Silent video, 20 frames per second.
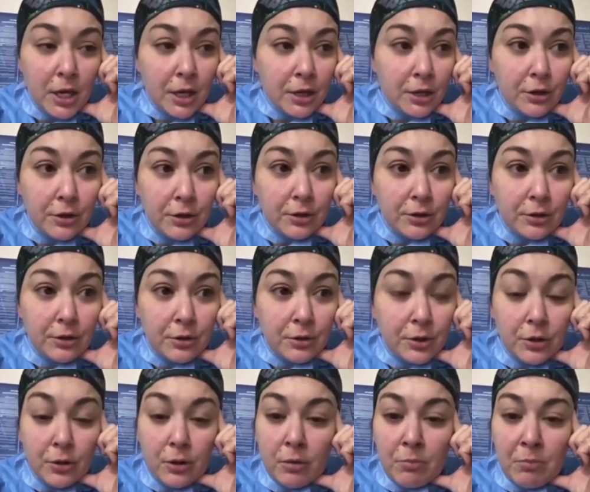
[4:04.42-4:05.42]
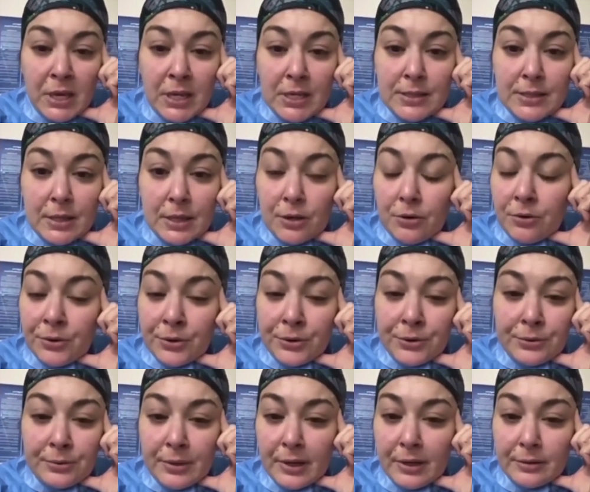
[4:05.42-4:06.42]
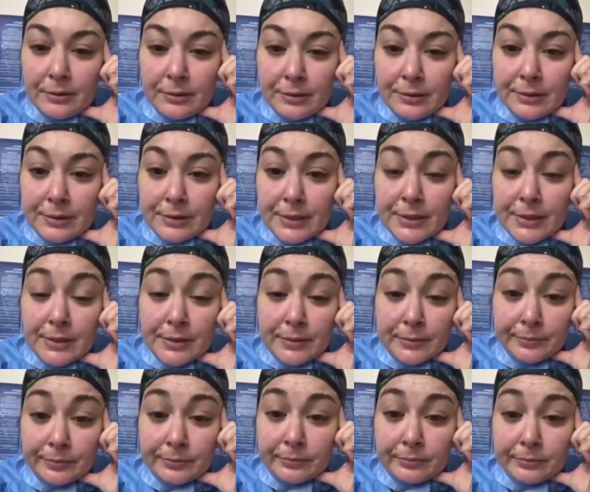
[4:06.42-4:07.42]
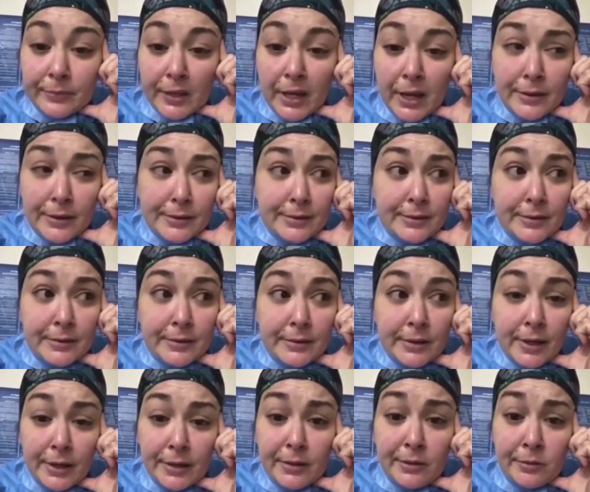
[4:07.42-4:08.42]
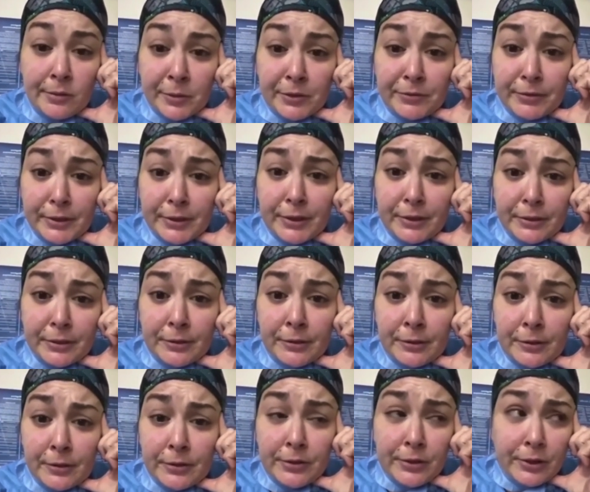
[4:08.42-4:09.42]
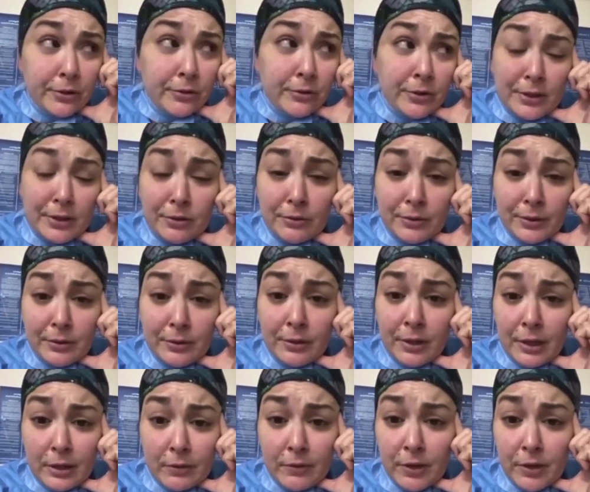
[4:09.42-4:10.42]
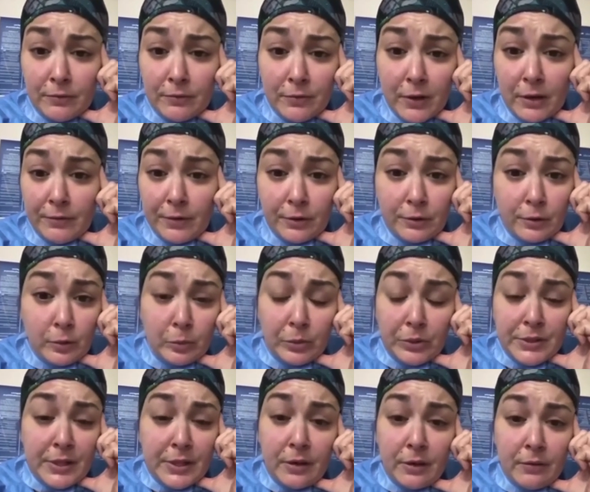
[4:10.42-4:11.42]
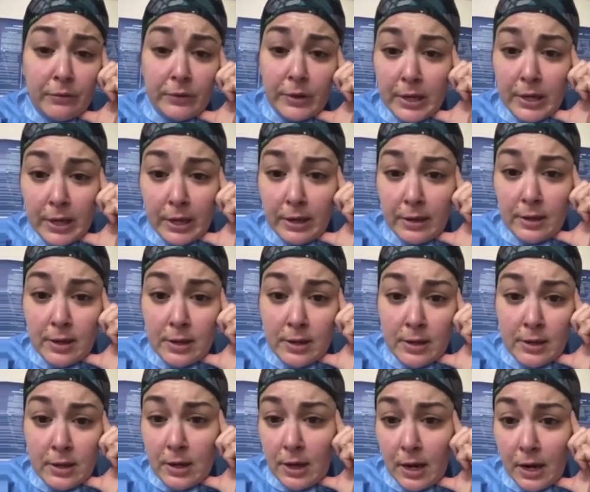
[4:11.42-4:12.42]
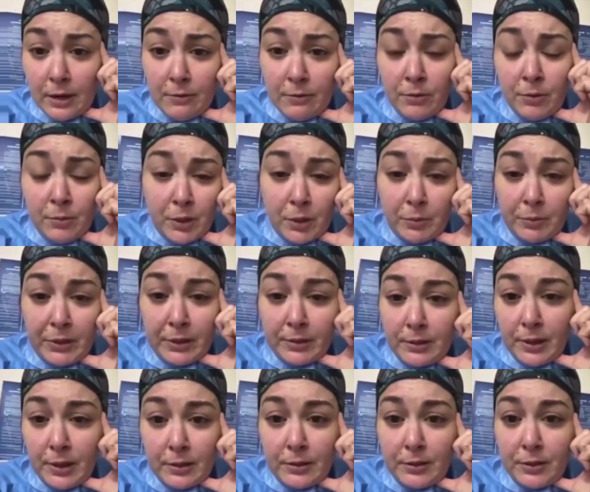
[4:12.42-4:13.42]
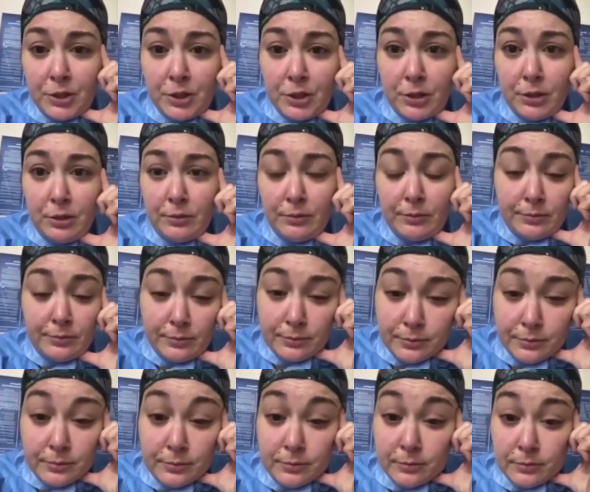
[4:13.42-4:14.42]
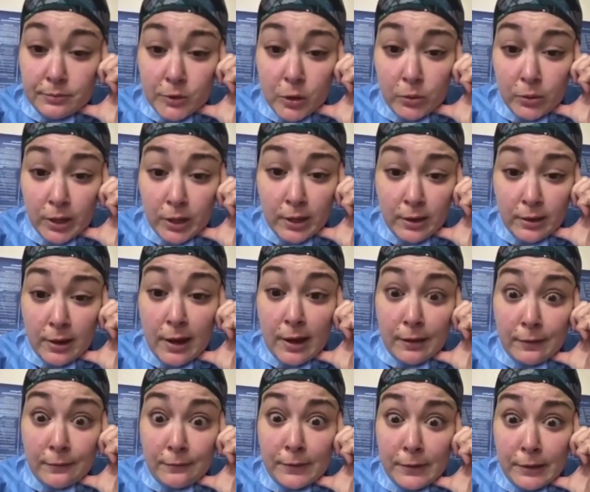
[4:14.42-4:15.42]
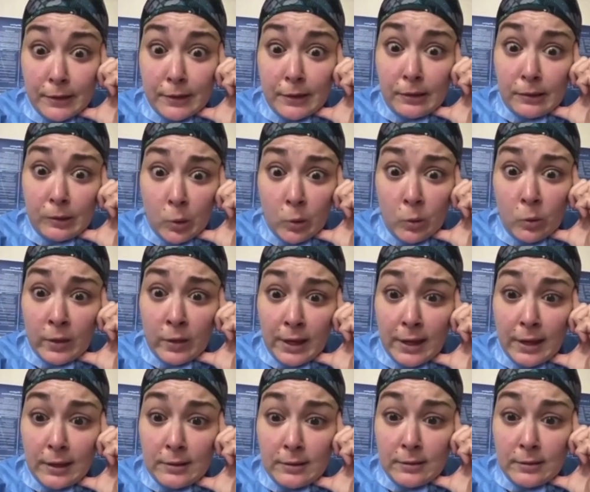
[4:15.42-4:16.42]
you're amazing, you're a great nurse. Guys, I know I'm a good nurse. I know I go in there and I give it 500% every day. I know I'm not being negligent. Okay, I know that.